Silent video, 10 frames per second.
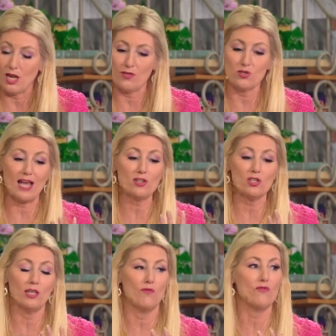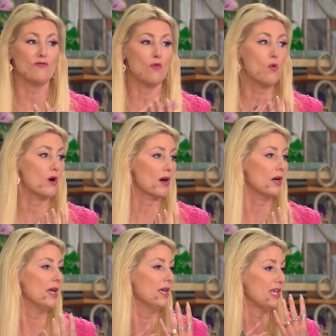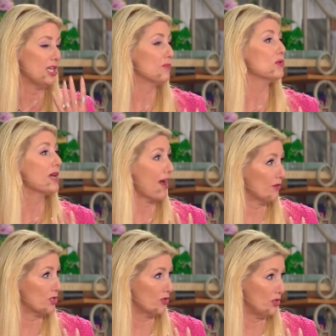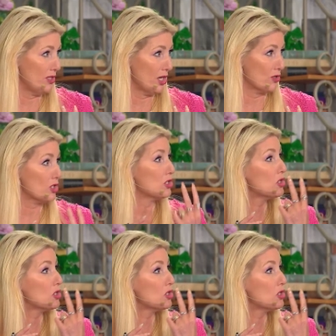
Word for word: Now, there's actually 4 Hebrew calendar New Year's.